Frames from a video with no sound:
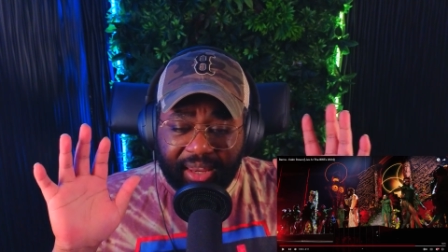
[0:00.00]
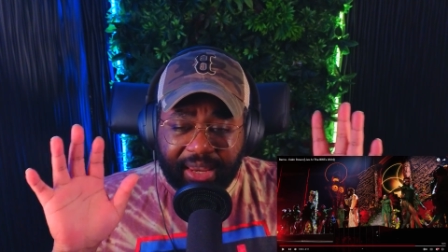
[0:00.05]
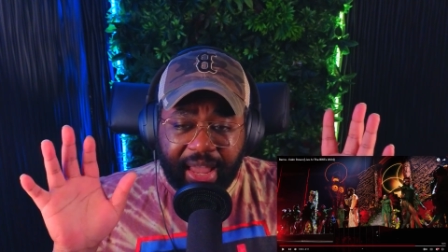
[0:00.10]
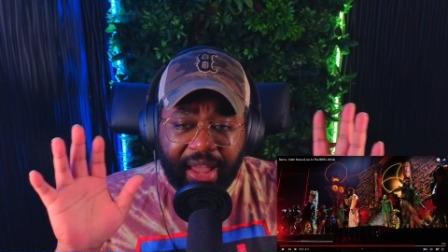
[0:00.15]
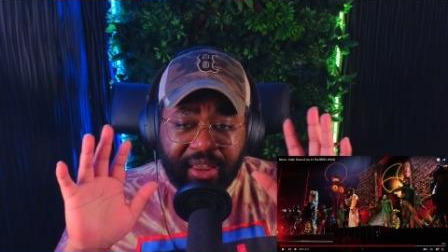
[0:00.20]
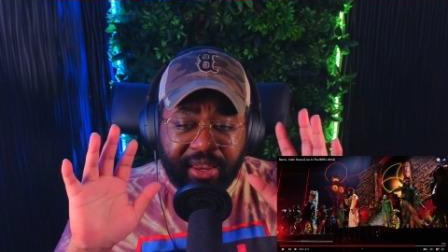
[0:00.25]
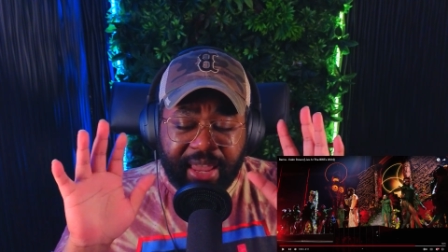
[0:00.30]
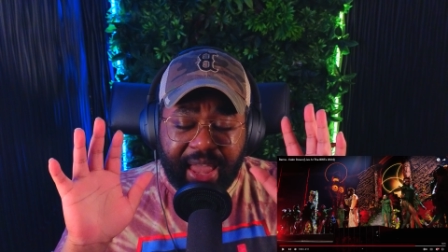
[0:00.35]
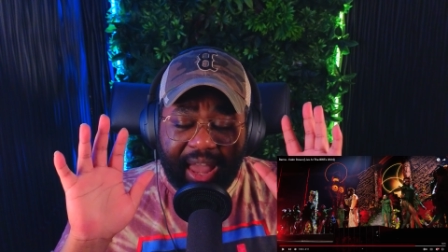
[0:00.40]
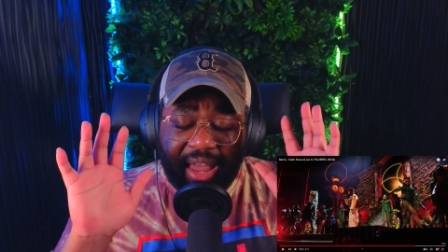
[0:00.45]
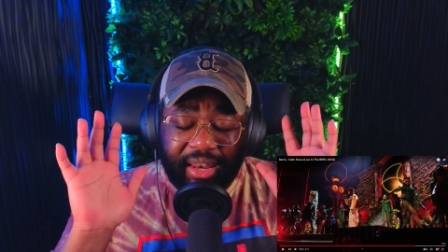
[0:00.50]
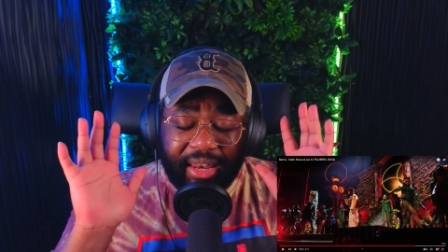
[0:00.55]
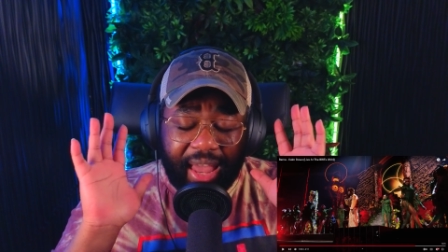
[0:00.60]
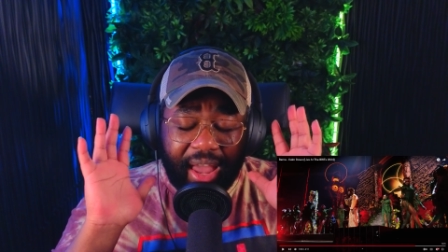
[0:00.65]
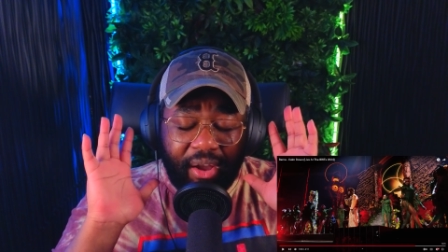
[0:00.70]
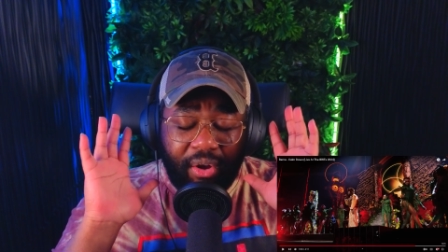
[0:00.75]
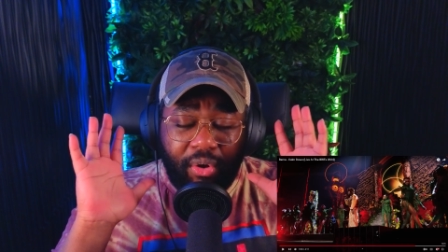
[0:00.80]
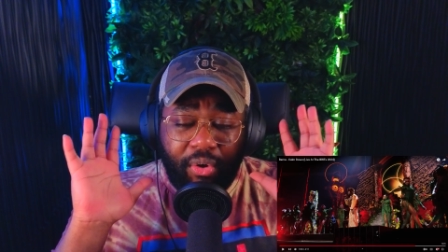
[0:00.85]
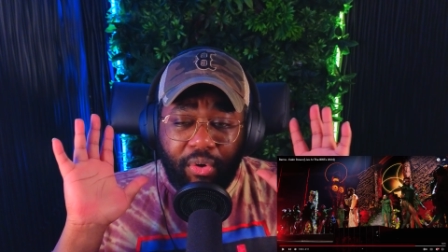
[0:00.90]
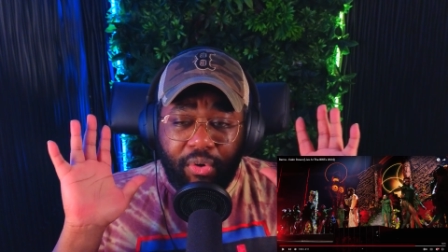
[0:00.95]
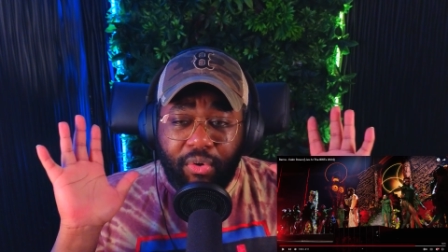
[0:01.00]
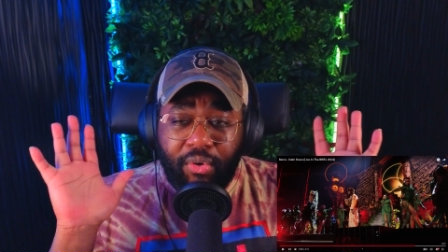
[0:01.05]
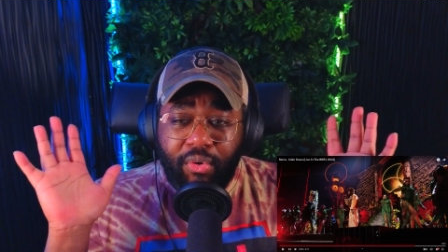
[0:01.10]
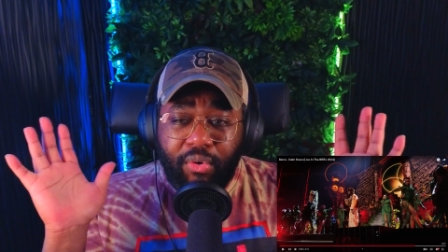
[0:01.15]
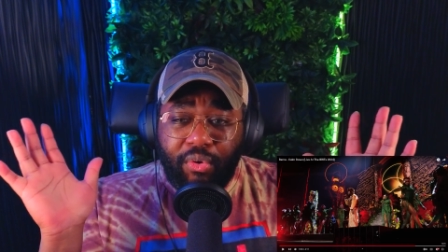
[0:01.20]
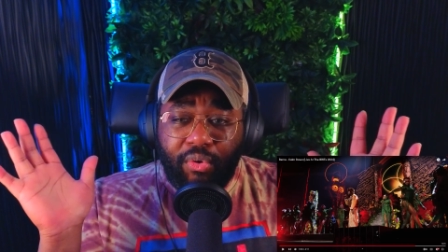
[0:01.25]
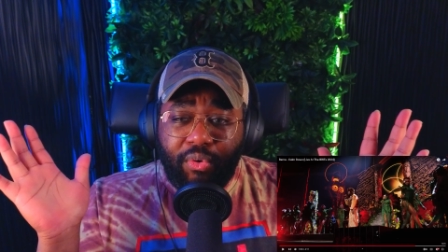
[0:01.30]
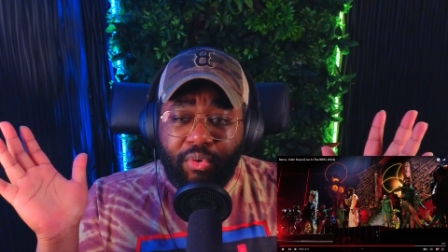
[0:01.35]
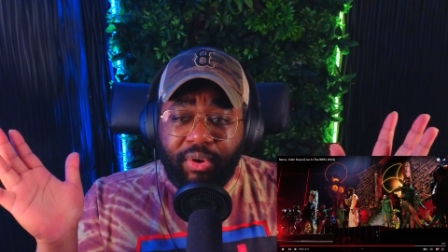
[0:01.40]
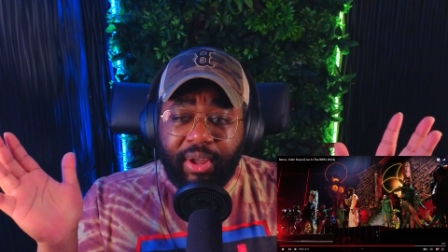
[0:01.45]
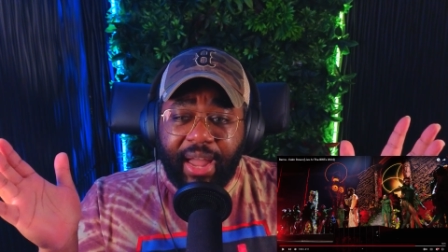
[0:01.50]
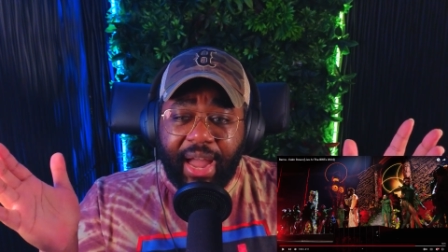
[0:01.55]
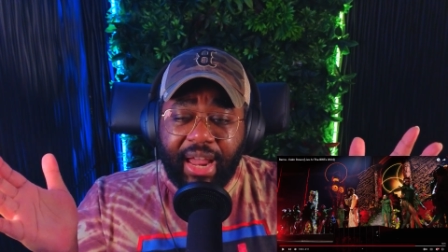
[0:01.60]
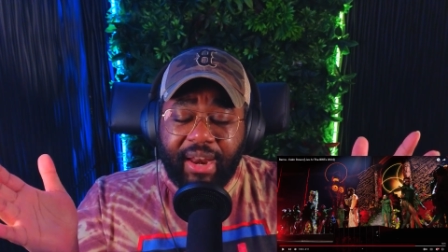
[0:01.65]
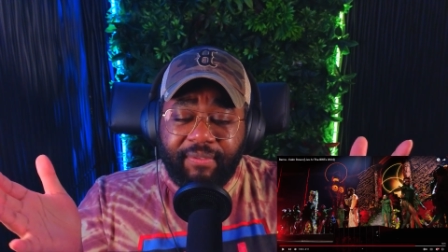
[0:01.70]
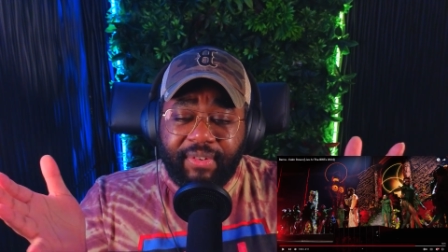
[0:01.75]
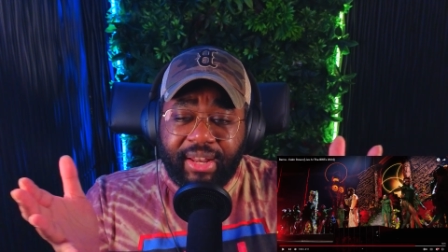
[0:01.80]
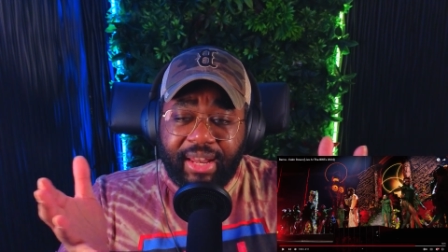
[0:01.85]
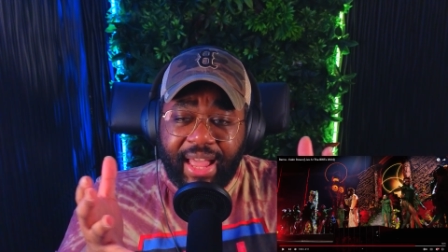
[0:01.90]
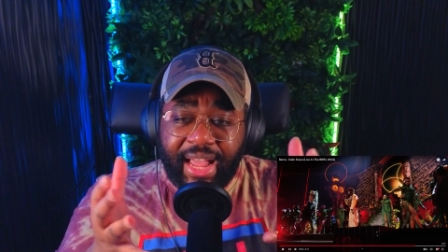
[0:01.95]
that that that whole kind
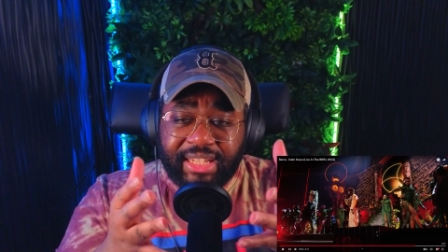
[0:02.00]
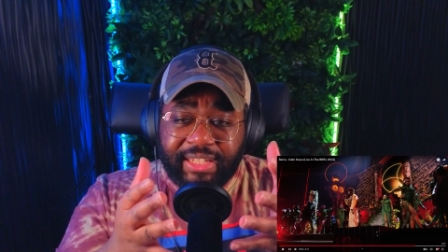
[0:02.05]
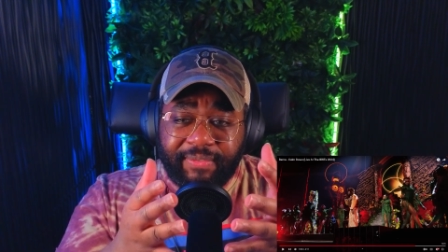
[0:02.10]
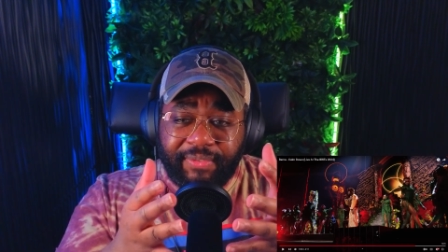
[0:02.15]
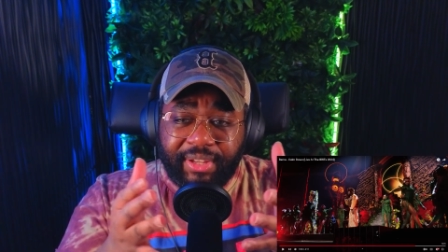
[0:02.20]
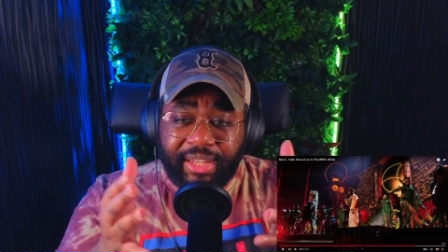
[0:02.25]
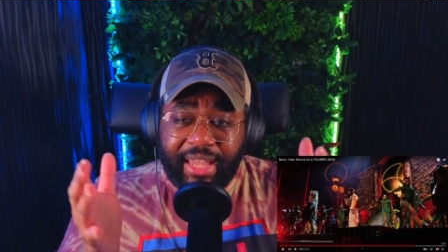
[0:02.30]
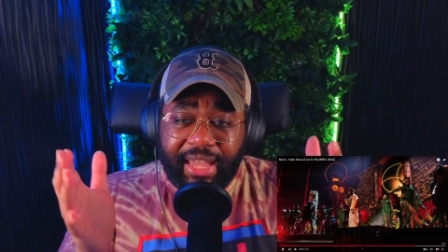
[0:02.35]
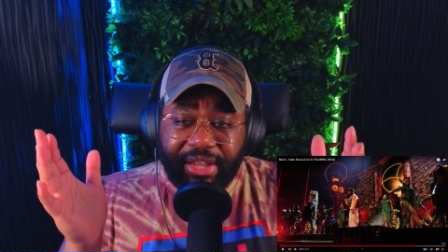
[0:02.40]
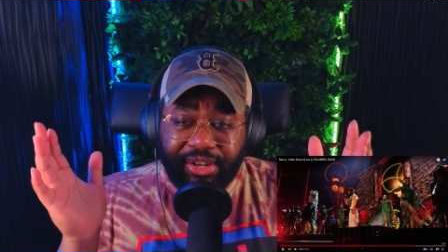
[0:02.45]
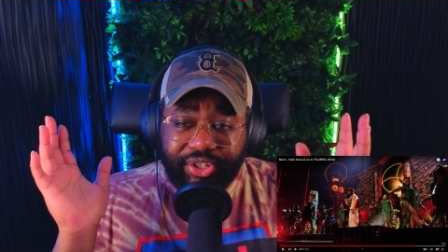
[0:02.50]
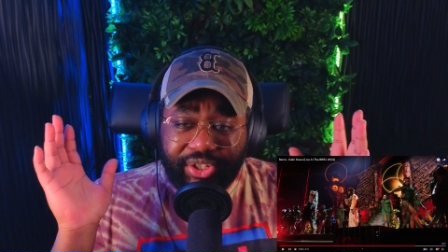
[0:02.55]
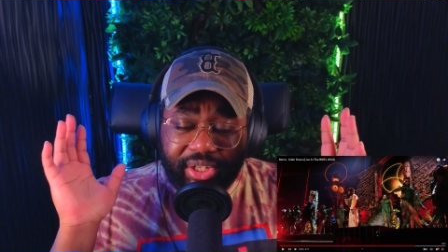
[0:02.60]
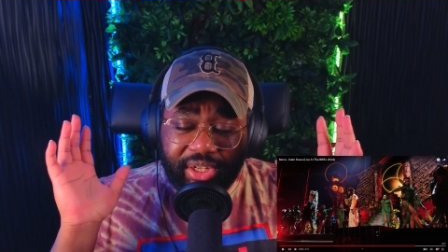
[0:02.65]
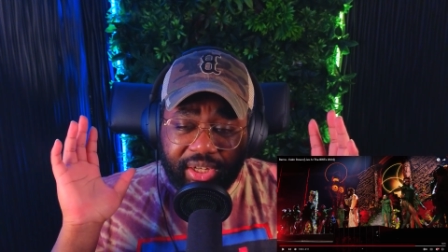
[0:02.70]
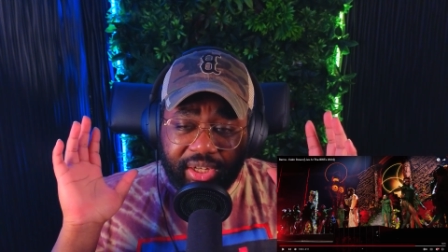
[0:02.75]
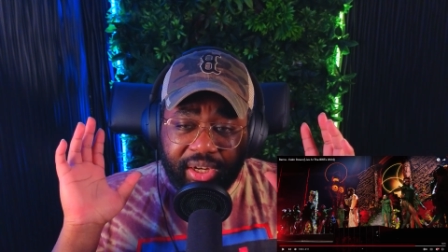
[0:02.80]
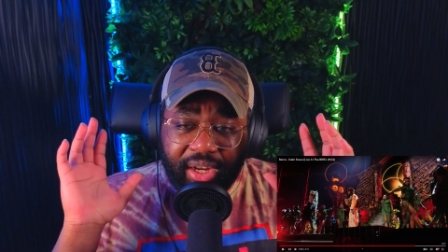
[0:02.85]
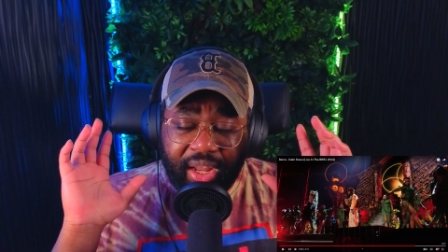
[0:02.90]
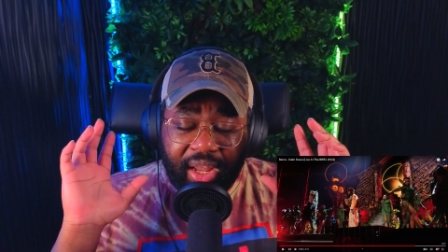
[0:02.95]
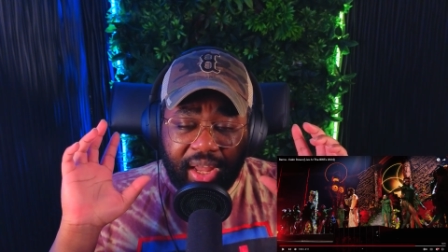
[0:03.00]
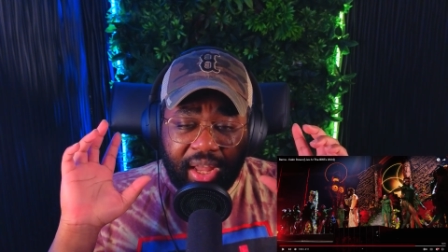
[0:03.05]
of classification